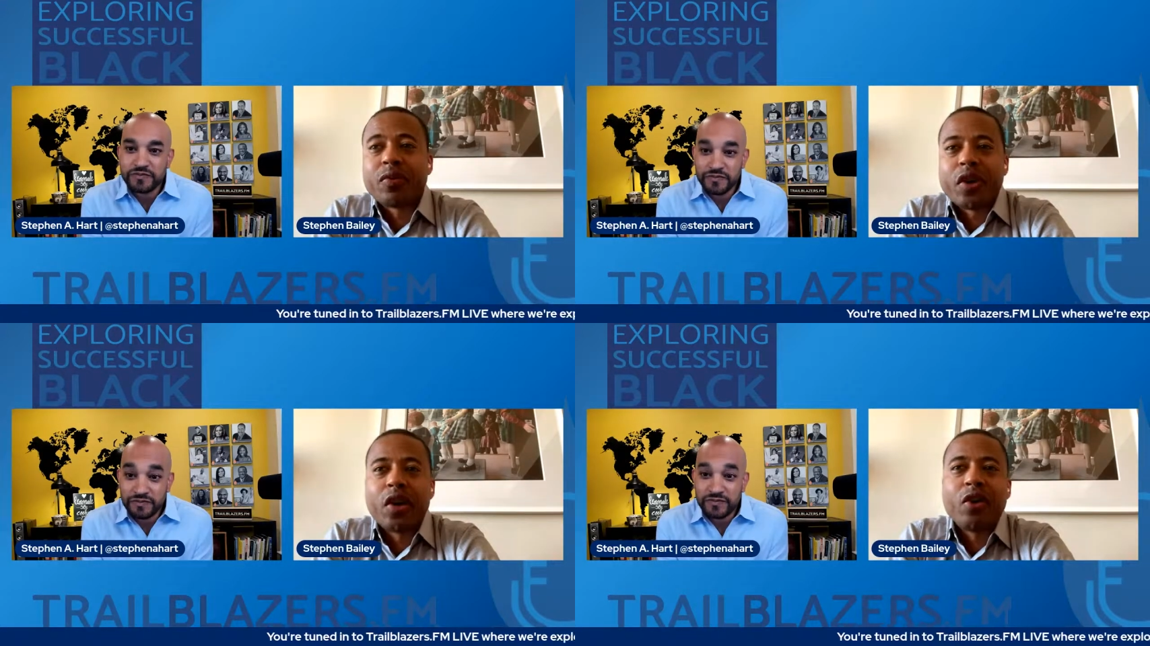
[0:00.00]

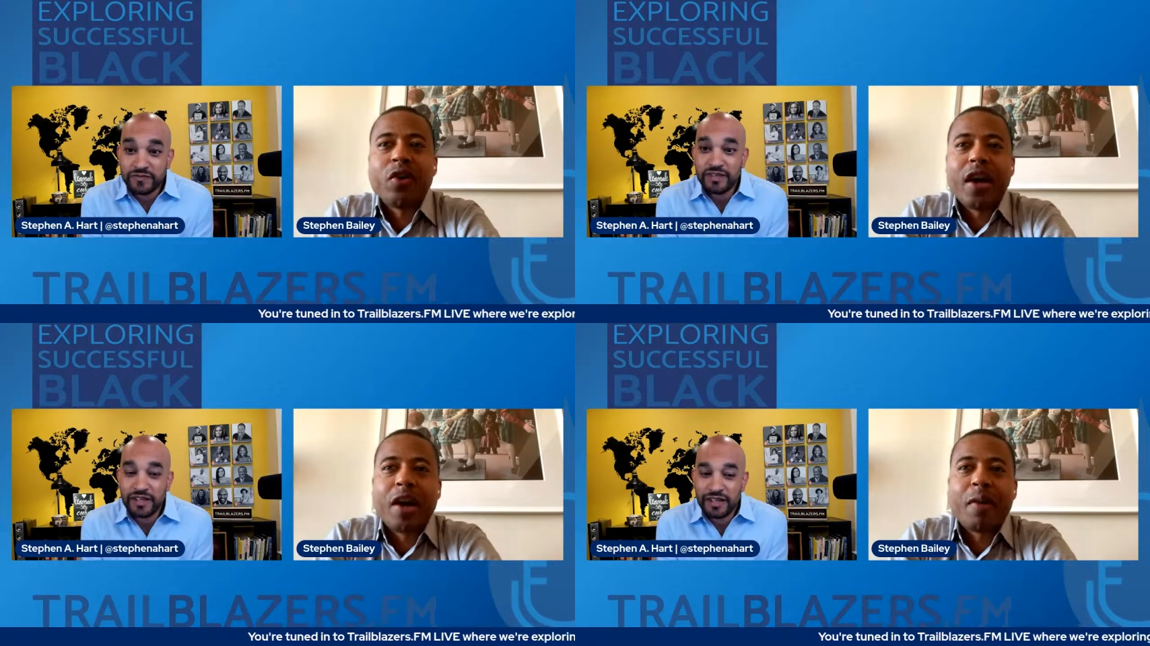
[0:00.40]

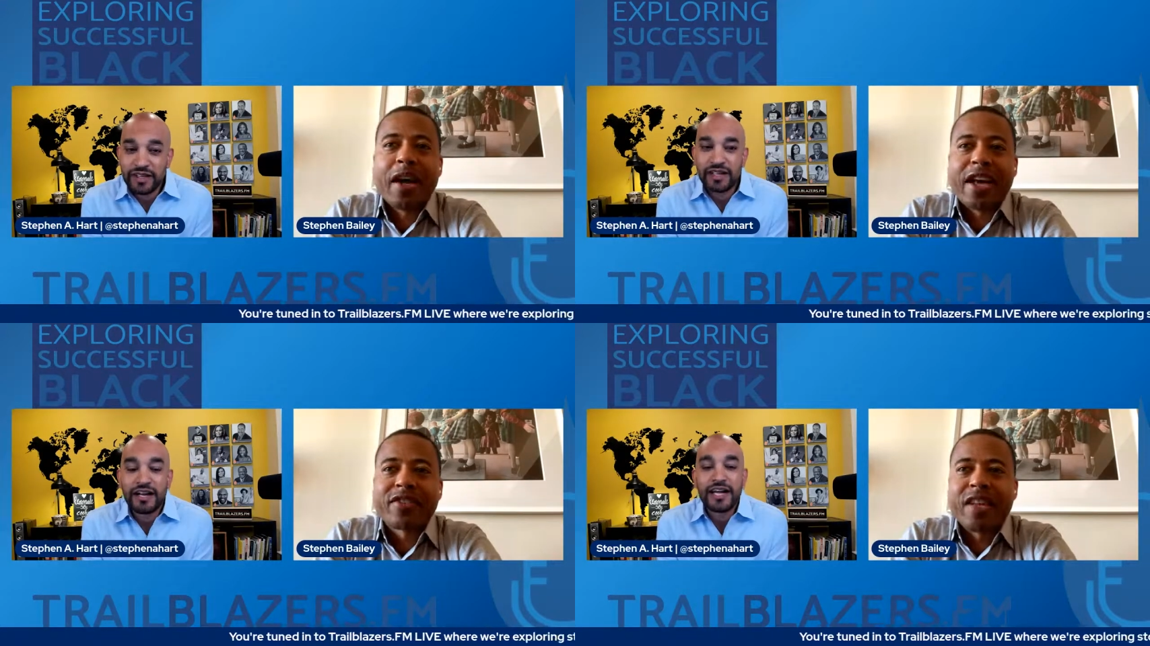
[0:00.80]
Speaker 1: So uh,
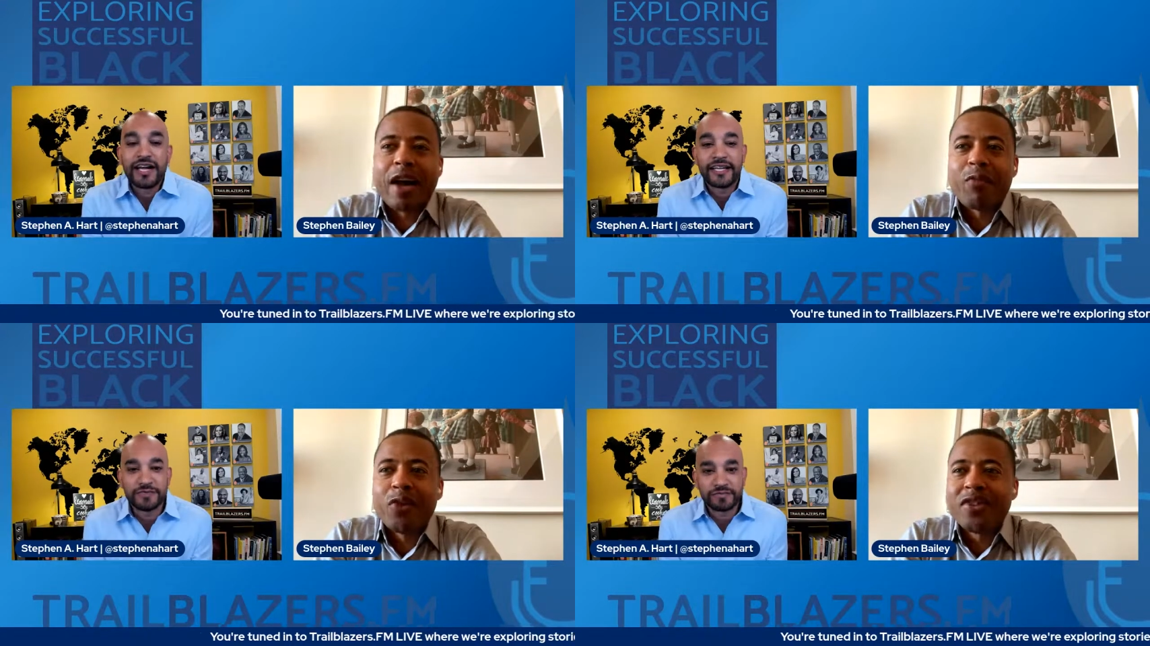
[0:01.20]
my next Got
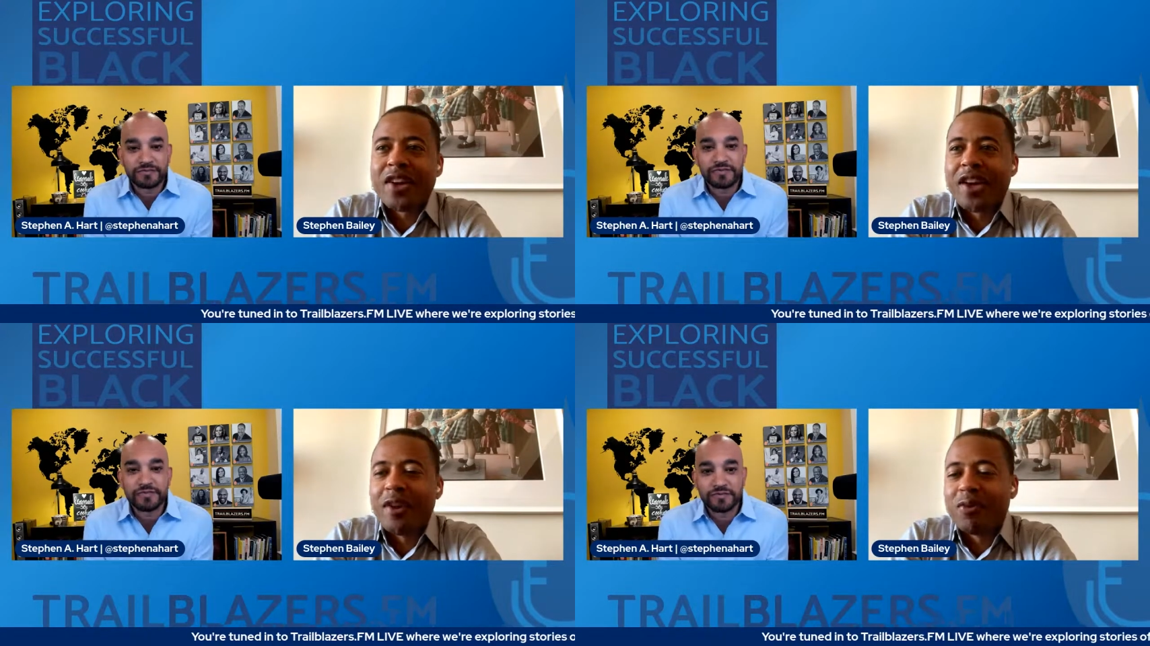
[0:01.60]
stop was
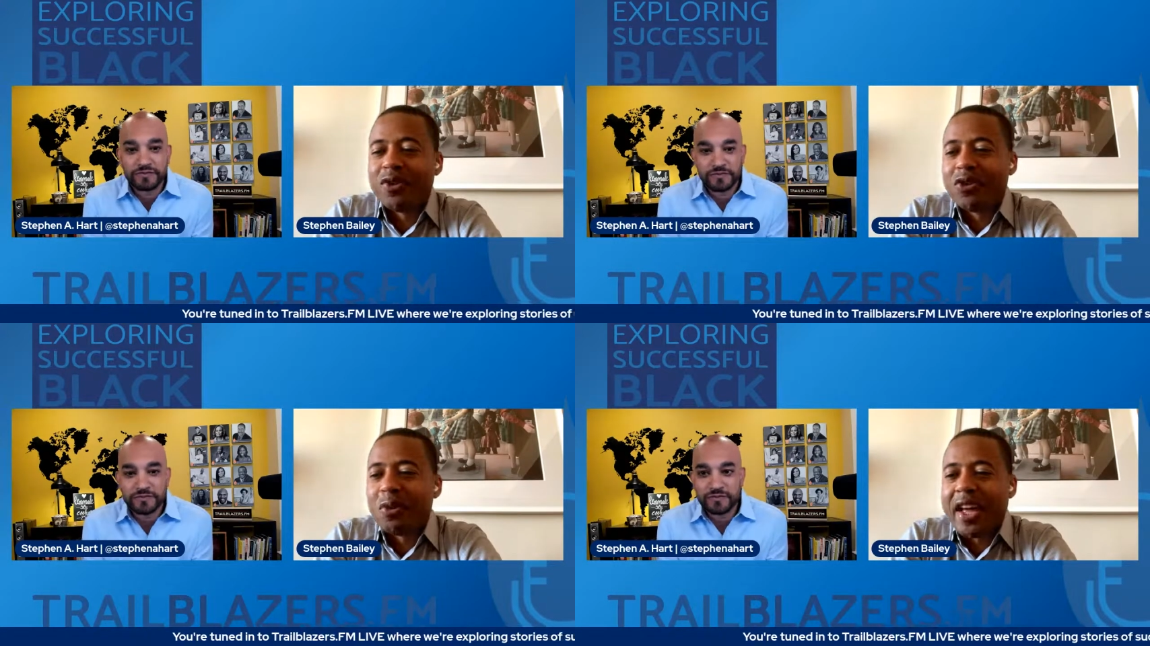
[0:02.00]
uh, was